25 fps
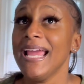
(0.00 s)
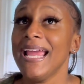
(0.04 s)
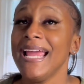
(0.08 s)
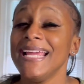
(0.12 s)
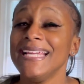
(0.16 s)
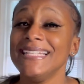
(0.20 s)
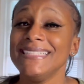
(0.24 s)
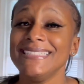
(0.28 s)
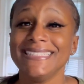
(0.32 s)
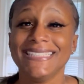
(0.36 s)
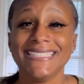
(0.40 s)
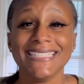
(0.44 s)

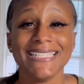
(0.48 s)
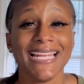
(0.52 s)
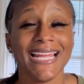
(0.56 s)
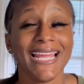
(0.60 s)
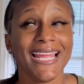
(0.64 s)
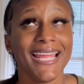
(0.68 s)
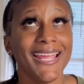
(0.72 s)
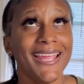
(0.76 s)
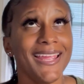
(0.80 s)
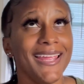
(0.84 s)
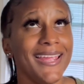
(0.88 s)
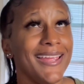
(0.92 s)
In,
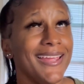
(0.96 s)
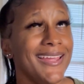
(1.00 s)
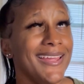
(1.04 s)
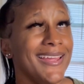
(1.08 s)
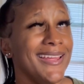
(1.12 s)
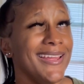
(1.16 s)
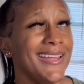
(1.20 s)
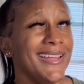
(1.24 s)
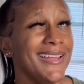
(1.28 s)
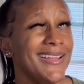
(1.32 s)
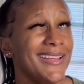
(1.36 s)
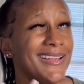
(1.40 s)

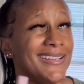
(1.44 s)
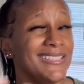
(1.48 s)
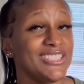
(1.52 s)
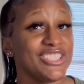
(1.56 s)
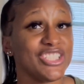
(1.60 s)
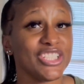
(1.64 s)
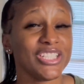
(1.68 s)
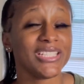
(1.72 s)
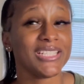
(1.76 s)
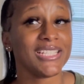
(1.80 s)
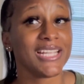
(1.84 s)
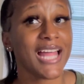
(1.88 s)
in
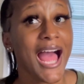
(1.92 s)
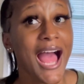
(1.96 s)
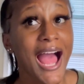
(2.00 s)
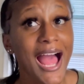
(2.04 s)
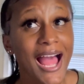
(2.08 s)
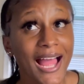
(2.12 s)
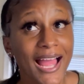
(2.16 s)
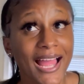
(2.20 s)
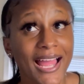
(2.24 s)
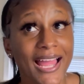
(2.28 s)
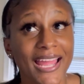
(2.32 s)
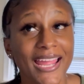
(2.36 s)

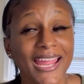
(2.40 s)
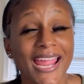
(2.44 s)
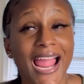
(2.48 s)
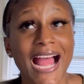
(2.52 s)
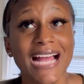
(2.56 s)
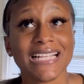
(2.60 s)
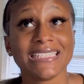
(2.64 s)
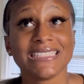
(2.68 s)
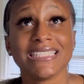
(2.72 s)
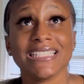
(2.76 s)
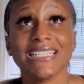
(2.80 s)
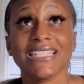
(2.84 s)
July,
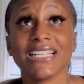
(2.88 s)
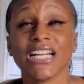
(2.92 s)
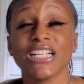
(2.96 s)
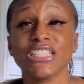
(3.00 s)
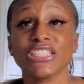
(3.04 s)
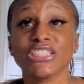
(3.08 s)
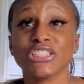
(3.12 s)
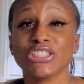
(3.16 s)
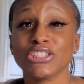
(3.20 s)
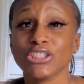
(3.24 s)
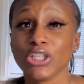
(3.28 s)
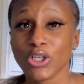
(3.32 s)
I took
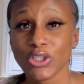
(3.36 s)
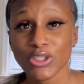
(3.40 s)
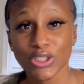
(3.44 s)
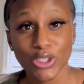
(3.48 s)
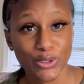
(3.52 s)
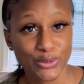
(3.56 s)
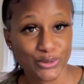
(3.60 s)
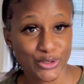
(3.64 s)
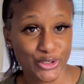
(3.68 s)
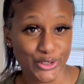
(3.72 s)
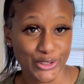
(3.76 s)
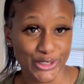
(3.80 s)
a
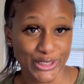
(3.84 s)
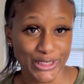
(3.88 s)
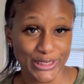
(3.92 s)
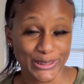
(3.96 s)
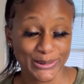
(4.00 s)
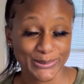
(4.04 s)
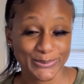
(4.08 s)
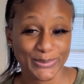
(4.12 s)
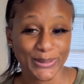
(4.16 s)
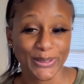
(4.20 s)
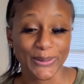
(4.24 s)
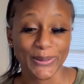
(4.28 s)
solo
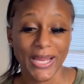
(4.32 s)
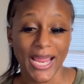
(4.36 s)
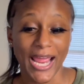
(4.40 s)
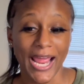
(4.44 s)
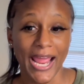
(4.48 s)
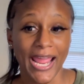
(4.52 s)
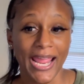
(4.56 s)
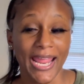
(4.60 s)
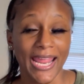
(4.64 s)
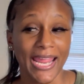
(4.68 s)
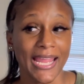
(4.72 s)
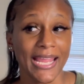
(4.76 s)
trip,
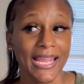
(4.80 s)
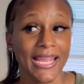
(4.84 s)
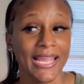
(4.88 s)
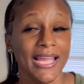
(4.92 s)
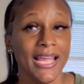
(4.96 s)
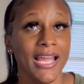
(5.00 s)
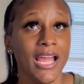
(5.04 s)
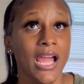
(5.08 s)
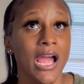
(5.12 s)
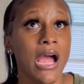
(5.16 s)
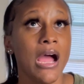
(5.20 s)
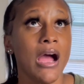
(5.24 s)
okay,
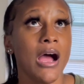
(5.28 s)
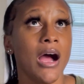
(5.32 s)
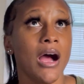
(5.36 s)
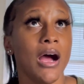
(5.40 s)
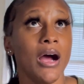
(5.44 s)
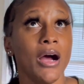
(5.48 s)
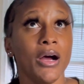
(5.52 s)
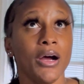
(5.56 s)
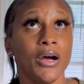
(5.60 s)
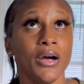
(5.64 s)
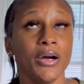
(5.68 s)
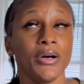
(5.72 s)

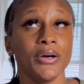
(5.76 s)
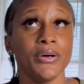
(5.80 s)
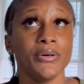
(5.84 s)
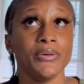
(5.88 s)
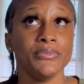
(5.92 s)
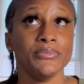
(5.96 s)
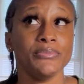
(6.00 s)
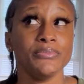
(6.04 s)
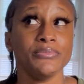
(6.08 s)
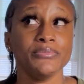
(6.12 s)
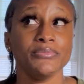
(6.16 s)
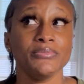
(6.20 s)

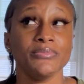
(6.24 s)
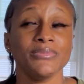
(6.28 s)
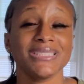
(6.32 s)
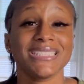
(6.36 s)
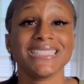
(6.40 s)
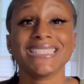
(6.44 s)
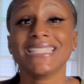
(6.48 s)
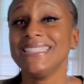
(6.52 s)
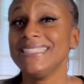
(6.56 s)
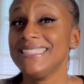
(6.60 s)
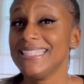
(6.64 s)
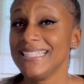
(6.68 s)
um,
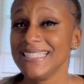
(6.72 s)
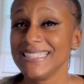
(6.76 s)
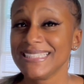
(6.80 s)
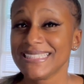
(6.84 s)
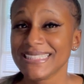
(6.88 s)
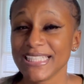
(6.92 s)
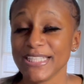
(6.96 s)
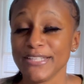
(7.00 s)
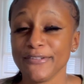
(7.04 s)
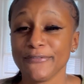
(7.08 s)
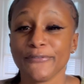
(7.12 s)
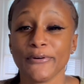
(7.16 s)
to D
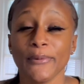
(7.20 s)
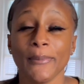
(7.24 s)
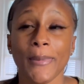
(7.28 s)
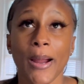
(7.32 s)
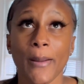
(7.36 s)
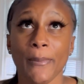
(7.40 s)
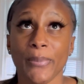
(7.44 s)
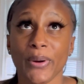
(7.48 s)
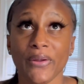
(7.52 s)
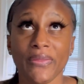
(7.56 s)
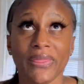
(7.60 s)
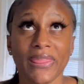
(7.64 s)
C for
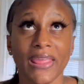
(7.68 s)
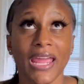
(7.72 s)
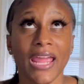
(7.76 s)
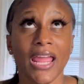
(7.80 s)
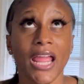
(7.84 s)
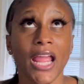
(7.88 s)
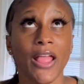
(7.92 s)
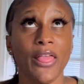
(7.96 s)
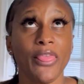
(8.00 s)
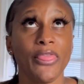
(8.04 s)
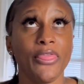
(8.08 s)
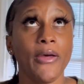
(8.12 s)
my
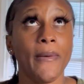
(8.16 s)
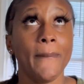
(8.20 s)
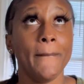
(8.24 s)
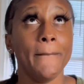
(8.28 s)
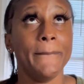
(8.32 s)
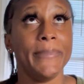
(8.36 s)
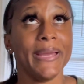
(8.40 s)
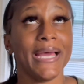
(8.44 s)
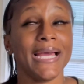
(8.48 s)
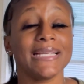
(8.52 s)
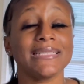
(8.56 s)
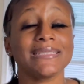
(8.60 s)
birthday. The
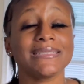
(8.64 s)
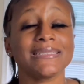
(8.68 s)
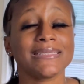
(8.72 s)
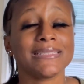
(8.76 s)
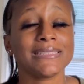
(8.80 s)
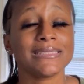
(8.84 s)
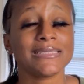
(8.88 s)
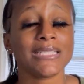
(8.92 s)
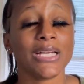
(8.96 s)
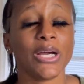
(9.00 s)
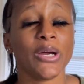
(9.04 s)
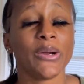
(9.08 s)

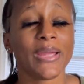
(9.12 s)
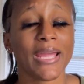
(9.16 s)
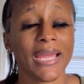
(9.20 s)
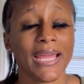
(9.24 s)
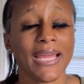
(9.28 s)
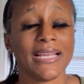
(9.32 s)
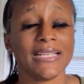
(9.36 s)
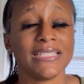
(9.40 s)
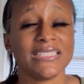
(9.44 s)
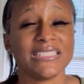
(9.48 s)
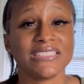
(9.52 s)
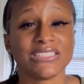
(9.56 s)
best,
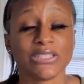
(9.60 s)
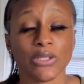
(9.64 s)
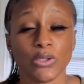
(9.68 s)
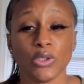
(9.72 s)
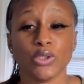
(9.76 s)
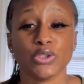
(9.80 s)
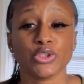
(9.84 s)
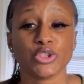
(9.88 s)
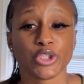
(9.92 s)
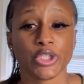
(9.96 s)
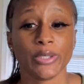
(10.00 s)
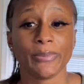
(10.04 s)
okay,
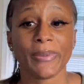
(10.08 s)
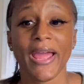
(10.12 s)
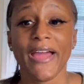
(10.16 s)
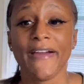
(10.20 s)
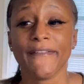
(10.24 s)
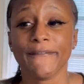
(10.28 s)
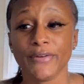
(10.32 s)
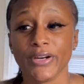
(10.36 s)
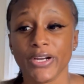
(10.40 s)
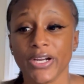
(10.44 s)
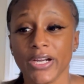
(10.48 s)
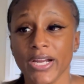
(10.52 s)
solo trip
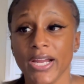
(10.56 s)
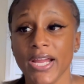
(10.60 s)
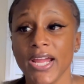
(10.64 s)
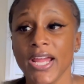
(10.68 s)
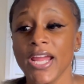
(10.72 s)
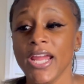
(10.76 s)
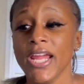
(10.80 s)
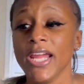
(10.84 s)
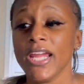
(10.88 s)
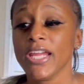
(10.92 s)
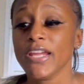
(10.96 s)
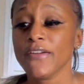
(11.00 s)
ever.
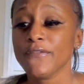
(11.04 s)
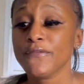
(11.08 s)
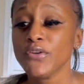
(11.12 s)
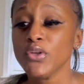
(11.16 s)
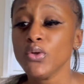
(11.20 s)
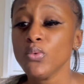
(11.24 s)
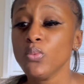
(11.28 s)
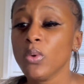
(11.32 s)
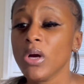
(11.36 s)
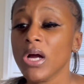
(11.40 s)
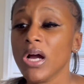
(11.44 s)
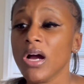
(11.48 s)
If
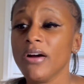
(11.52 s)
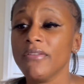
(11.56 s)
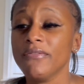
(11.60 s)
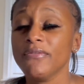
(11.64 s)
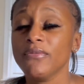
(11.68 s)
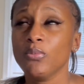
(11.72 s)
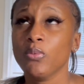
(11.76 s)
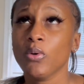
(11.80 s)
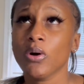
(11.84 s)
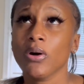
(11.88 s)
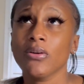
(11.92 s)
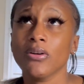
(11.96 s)
you want
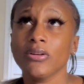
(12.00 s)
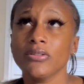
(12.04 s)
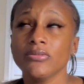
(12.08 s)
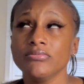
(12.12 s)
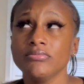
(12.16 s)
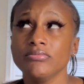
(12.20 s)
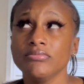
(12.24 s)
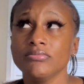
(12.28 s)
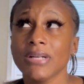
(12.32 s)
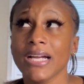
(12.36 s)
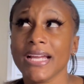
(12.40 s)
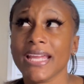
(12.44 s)
a,
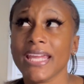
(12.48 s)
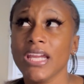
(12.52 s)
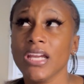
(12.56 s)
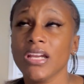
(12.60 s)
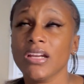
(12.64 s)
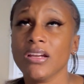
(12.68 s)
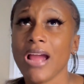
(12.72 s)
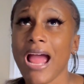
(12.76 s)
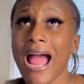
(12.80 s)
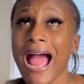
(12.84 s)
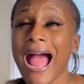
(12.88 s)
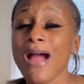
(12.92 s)
well, I
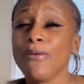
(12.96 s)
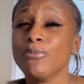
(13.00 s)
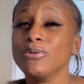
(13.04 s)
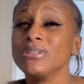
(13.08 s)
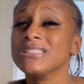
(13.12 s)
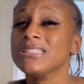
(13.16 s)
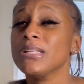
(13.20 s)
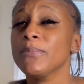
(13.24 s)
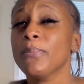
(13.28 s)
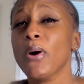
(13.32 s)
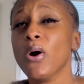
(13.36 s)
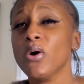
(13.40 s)
can't, I
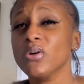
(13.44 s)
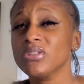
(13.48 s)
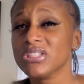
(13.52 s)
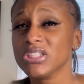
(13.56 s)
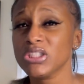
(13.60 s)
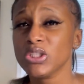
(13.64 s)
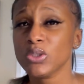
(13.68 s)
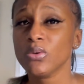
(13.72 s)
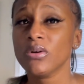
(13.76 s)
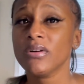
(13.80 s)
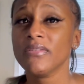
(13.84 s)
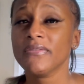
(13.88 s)
was supposed
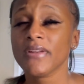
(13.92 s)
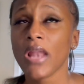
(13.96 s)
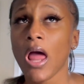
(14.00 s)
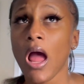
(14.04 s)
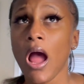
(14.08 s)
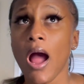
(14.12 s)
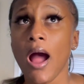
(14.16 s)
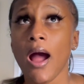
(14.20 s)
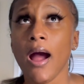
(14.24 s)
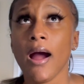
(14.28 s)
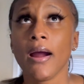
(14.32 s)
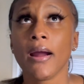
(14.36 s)
to do a
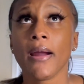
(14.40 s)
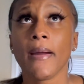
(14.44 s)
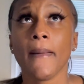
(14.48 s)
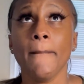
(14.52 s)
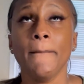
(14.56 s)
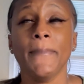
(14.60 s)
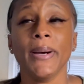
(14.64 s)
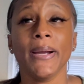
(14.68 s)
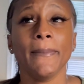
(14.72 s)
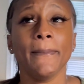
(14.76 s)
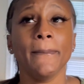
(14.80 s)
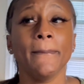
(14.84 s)
vlog,
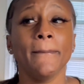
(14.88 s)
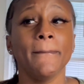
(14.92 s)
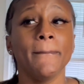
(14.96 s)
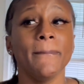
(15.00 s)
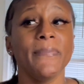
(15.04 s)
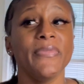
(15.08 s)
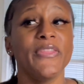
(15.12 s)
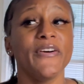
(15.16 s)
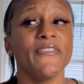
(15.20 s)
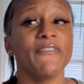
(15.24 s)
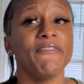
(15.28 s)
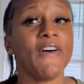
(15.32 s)
but
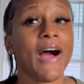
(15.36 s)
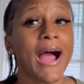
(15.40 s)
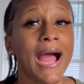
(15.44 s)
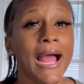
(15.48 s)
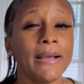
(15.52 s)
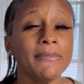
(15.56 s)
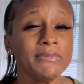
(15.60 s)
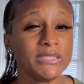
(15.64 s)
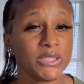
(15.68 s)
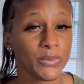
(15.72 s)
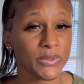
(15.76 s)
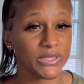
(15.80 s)
the
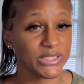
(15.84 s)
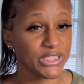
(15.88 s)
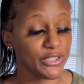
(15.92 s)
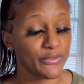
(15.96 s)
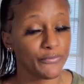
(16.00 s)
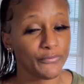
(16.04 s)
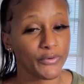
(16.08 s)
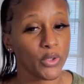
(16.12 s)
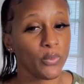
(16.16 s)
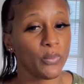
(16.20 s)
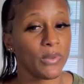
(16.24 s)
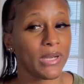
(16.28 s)
vibes were
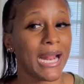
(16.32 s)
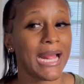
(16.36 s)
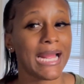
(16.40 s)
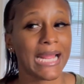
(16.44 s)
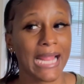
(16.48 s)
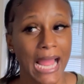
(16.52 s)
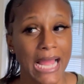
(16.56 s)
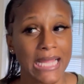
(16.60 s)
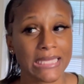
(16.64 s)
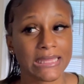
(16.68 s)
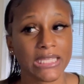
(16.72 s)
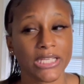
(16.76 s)
different when I
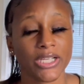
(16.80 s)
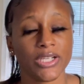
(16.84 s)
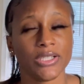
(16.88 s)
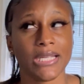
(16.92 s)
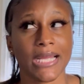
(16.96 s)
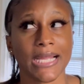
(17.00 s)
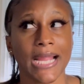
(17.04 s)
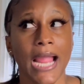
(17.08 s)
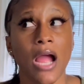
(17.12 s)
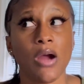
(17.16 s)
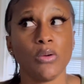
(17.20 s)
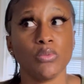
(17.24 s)
got there.
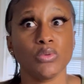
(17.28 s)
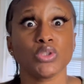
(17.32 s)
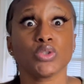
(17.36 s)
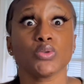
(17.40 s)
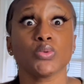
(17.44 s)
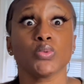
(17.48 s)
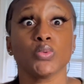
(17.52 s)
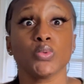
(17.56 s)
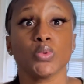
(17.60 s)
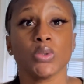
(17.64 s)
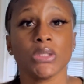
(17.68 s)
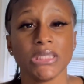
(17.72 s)
Like, I was
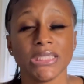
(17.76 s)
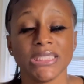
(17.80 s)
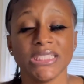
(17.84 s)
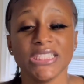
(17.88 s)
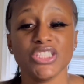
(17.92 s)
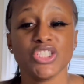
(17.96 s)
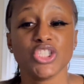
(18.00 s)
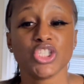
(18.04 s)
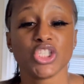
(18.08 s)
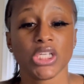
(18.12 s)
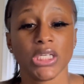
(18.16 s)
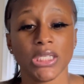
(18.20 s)

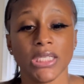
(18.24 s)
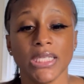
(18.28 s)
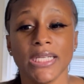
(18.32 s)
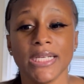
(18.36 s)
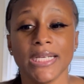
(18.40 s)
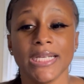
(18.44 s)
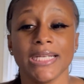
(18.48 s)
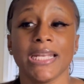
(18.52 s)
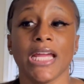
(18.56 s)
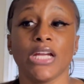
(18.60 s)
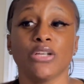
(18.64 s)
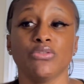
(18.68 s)
really chilling
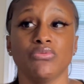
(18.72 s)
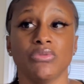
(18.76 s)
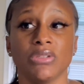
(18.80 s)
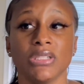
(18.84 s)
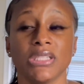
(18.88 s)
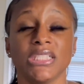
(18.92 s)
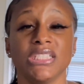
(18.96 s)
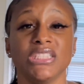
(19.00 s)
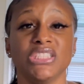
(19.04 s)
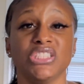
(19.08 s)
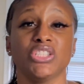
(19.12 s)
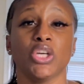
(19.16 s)
and like
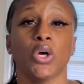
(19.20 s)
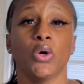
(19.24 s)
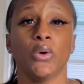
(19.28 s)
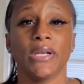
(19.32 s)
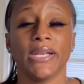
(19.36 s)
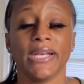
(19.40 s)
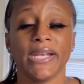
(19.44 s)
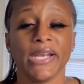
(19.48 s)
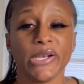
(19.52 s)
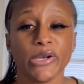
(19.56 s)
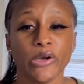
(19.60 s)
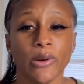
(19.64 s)
really
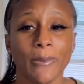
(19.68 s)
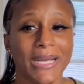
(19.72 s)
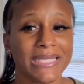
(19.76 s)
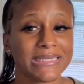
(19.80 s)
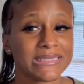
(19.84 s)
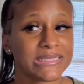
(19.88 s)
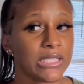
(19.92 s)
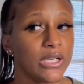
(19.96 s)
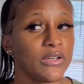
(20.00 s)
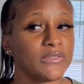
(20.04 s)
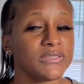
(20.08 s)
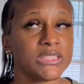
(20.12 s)
zoning in on
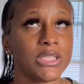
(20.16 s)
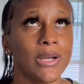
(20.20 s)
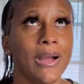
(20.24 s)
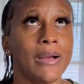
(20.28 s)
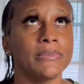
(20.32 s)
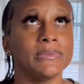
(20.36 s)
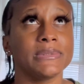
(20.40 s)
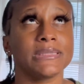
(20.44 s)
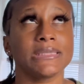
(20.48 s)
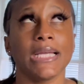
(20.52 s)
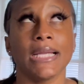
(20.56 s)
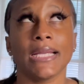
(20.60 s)
myself. So I
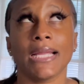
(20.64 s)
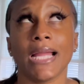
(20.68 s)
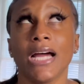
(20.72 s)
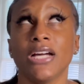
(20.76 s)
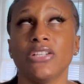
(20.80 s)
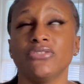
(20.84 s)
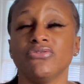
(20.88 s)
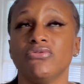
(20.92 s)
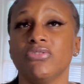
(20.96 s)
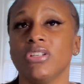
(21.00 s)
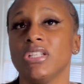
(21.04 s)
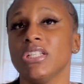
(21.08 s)
was like,
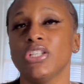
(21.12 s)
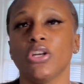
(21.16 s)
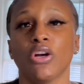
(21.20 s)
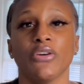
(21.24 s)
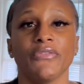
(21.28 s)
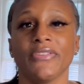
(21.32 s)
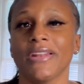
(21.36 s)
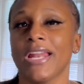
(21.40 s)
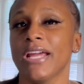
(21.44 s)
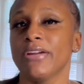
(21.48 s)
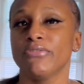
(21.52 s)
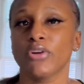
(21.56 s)
I really
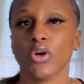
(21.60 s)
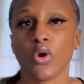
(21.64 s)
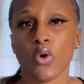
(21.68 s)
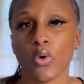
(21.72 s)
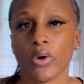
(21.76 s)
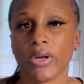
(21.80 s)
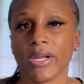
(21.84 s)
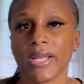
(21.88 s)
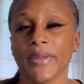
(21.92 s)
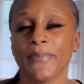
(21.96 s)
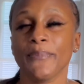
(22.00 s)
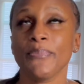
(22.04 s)
don't feel like
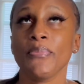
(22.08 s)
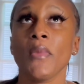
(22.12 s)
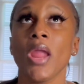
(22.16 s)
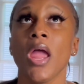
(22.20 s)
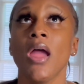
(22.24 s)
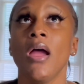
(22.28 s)
recording.